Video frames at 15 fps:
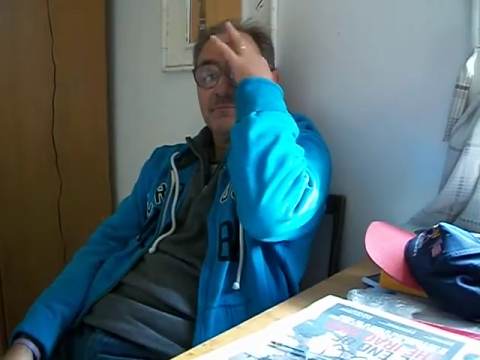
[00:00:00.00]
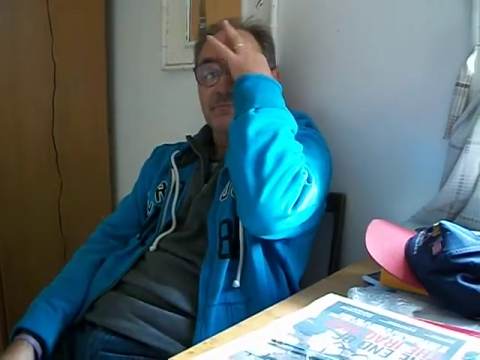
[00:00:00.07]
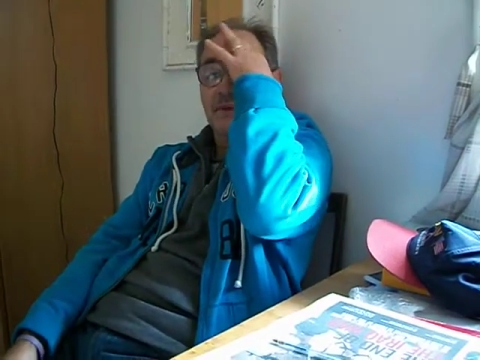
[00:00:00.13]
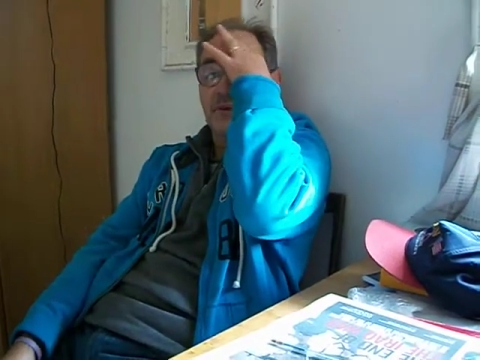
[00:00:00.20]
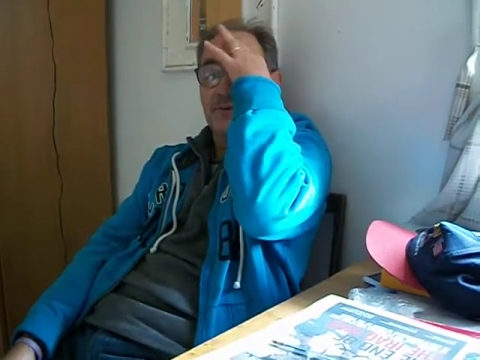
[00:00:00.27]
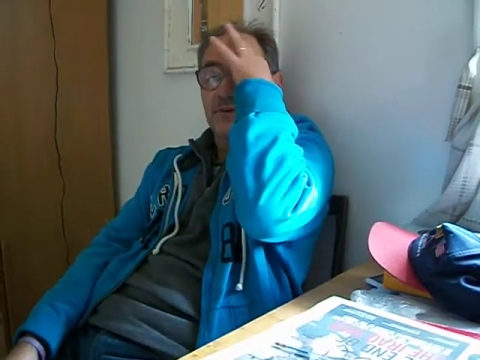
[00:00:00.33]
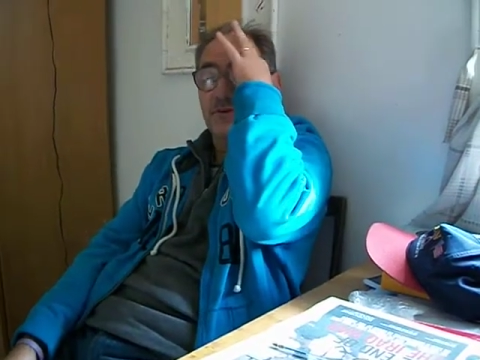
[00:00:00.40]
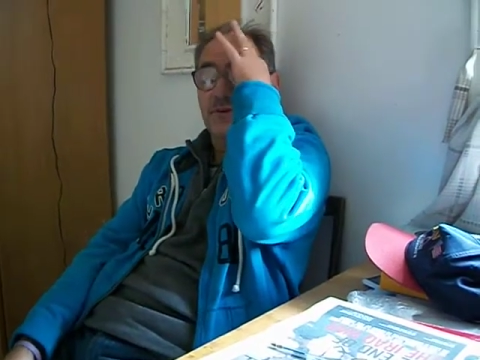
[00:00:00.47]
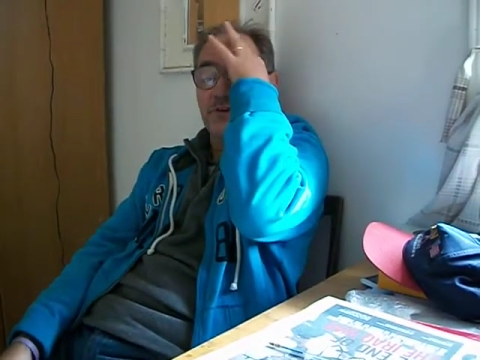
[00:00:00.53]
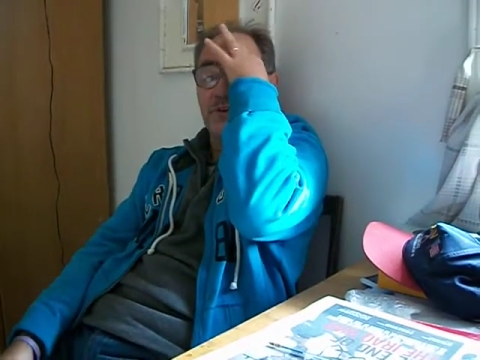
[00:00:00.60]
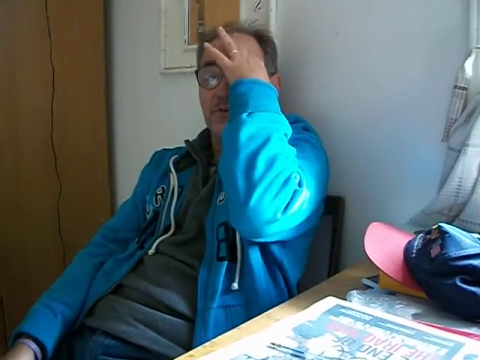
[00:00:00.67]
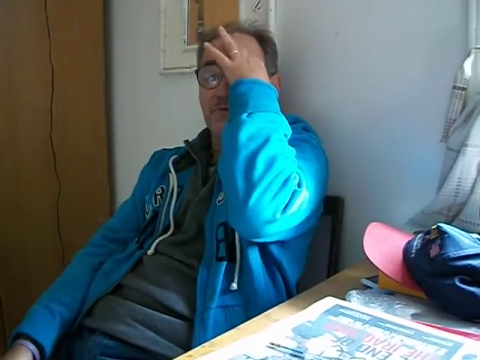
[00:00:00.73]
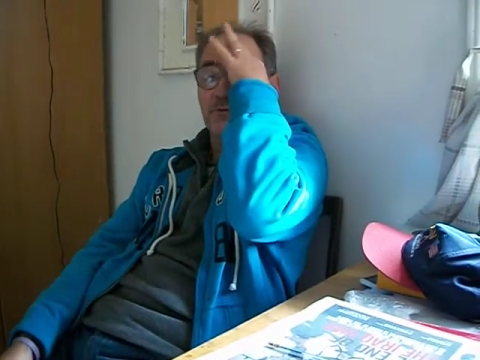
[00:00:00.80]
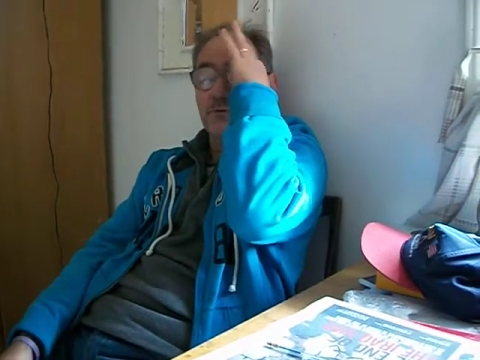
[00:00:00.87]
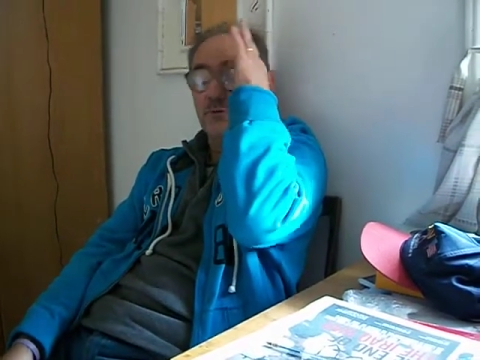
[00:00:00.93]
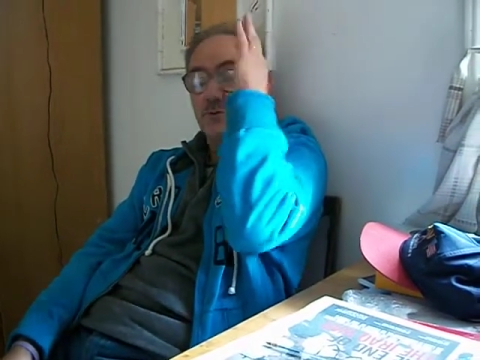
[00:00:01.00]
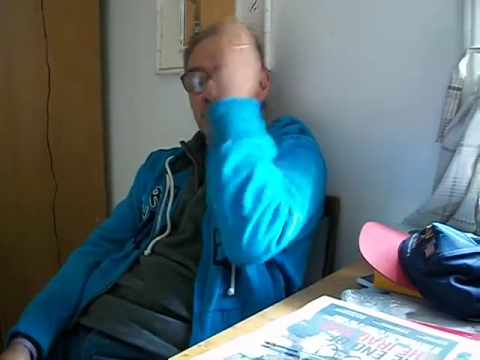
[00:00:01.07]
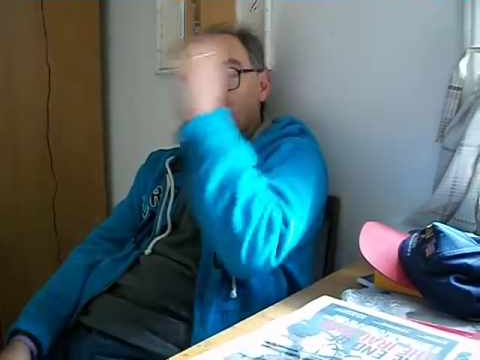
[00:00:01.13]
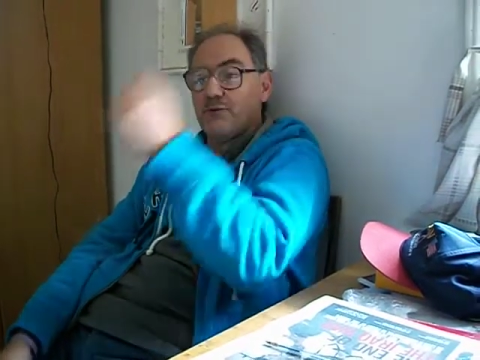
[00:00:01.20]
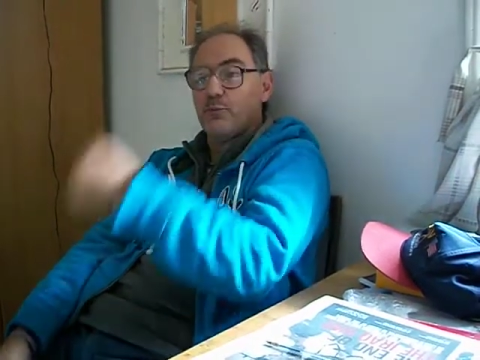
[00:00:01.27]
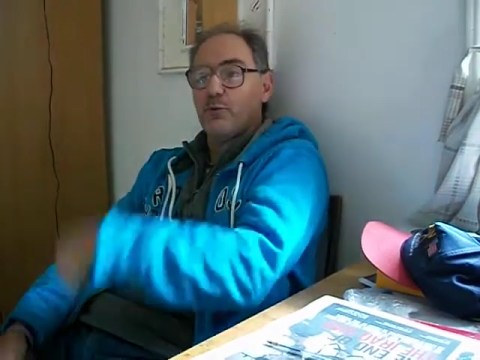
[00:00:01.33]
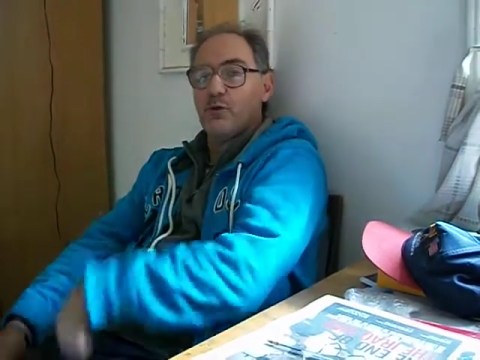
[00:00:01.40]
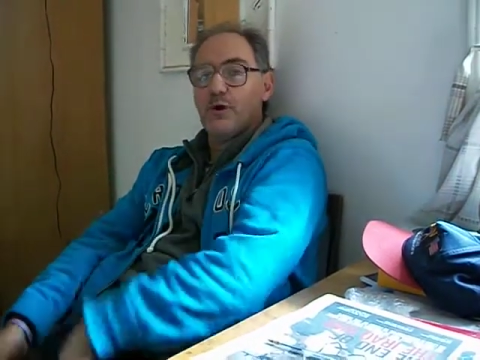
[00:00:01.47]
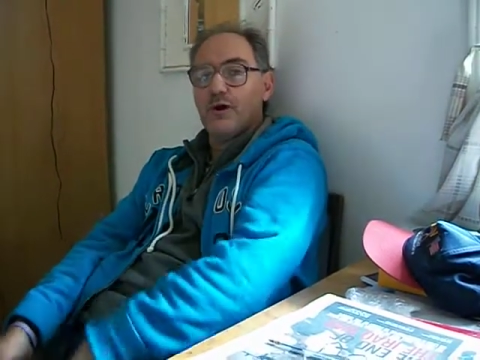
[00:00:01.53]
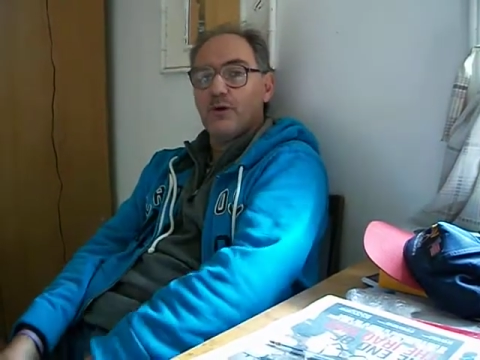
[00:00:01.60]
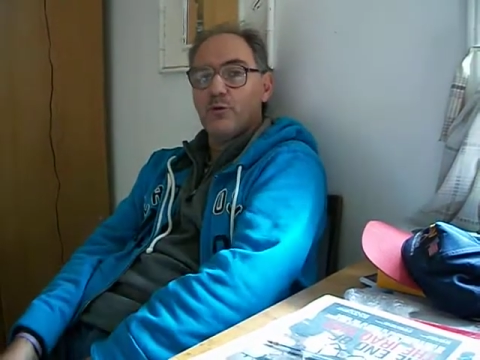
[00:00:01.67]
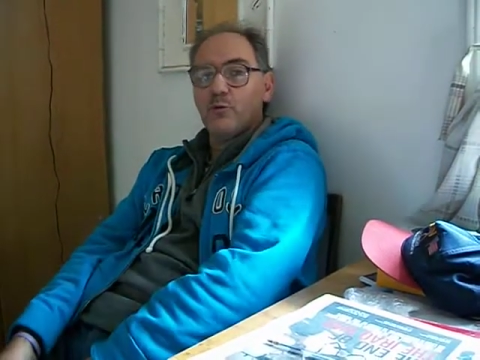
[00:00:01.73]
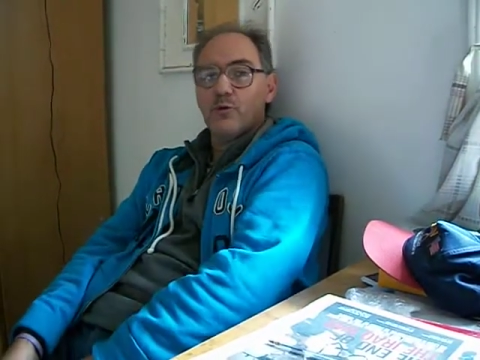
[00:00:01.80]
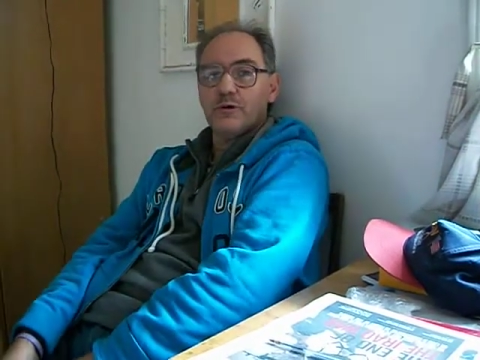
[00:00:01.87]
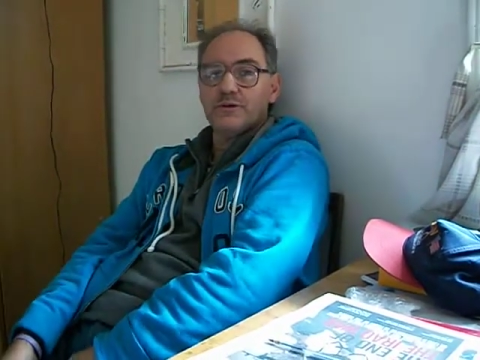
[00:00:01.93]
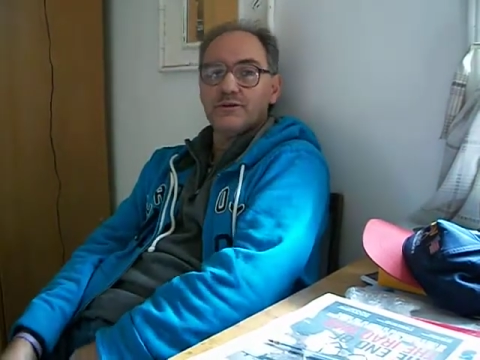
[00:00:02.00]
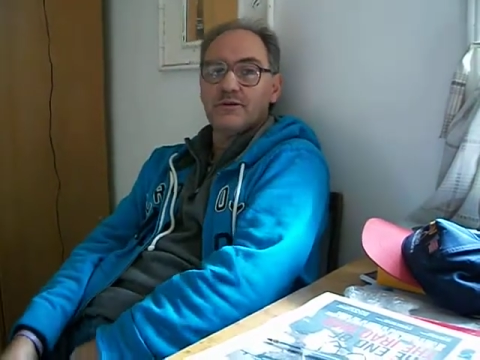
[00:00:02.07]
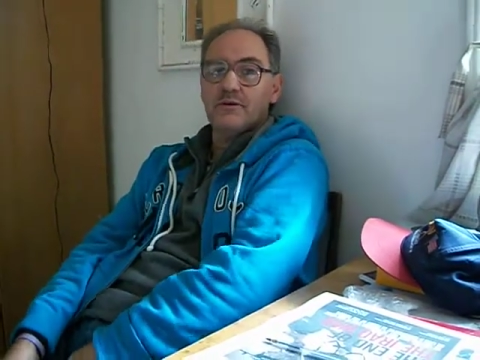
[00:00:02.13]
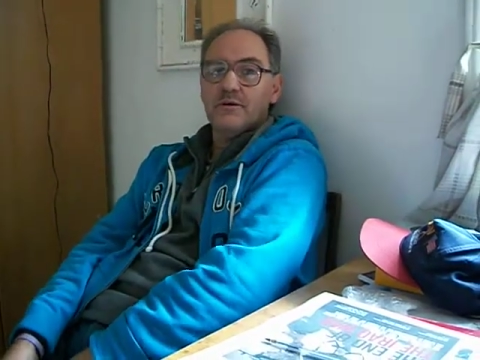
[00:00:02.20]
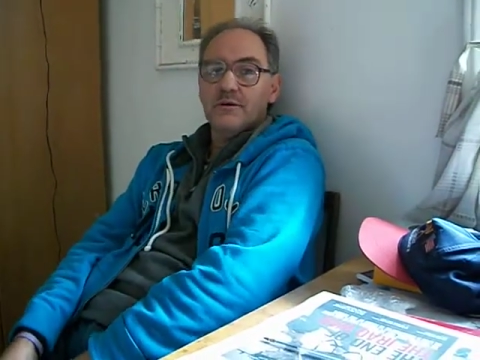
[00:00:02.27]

Because there's a difference between disappointing and worst.